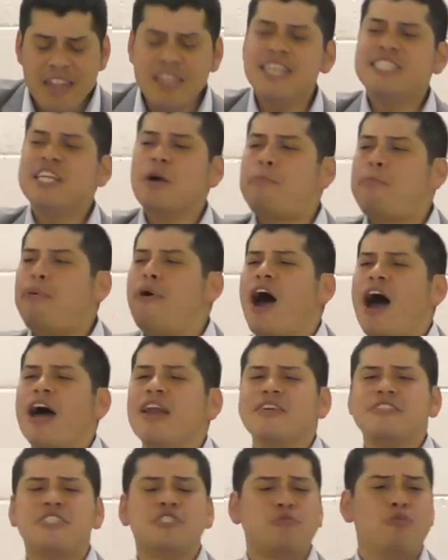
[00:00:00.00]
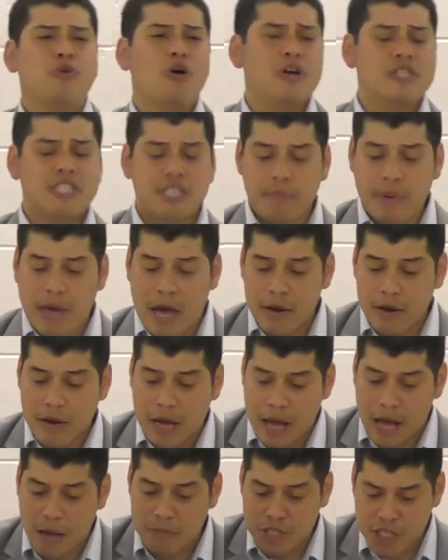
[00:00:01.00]
these are Pilate's words about
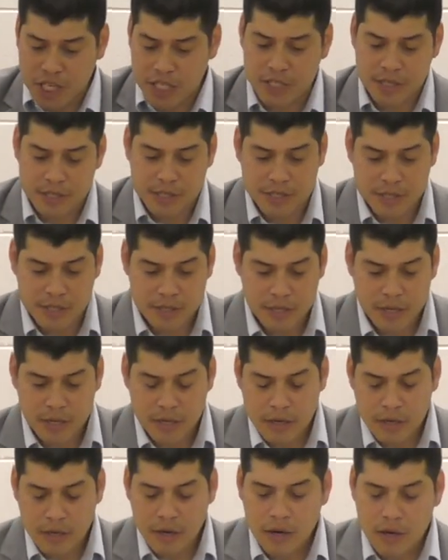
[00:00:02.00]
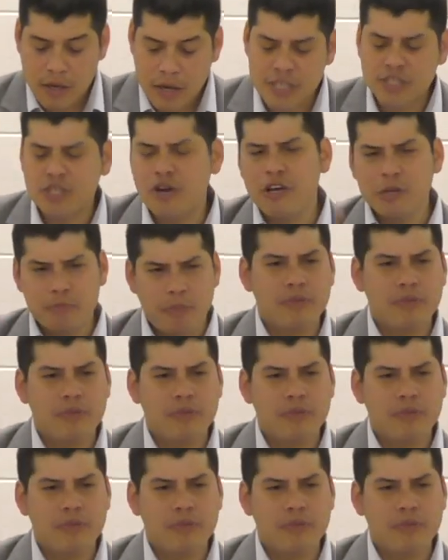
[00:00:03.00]
um, Jesus. Uh, sorry,